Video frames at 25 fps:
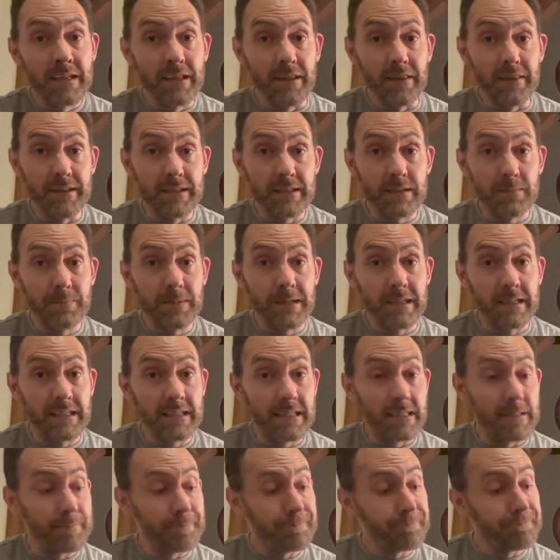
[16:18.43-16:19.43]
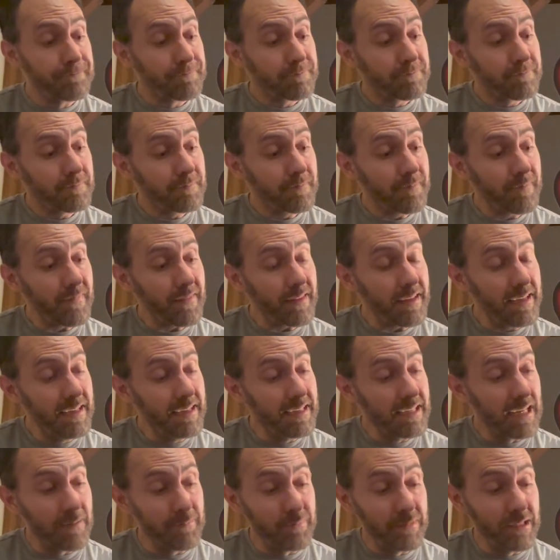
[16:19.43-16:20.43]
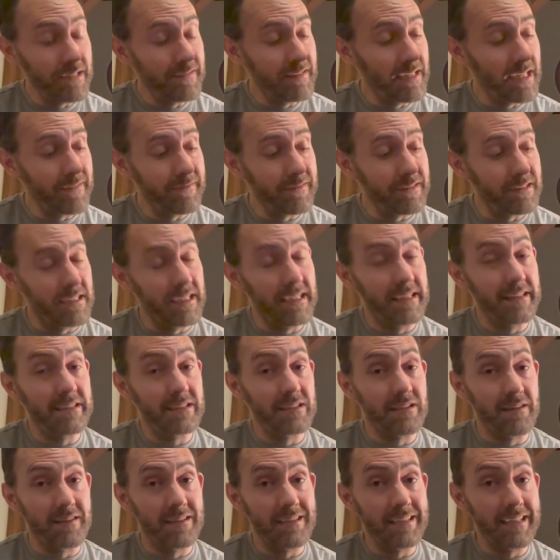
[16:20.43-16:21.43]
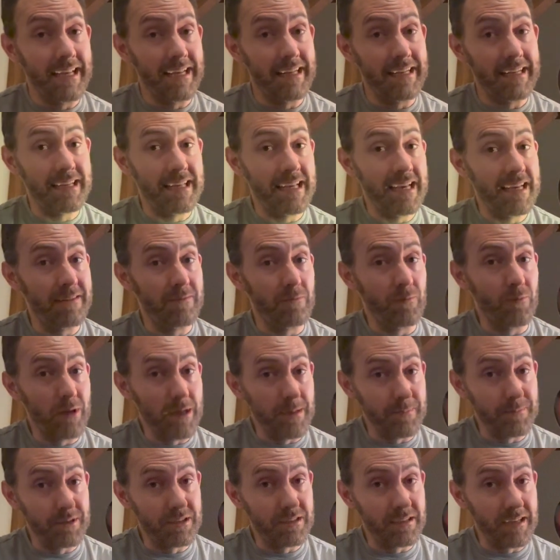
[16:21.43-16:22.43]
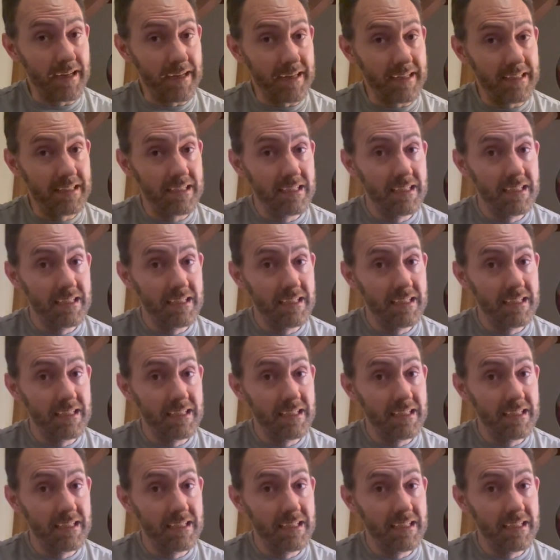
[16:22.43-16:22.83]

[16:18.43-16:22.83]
This pickup, and I believe they even say this on the Danny Gatton website,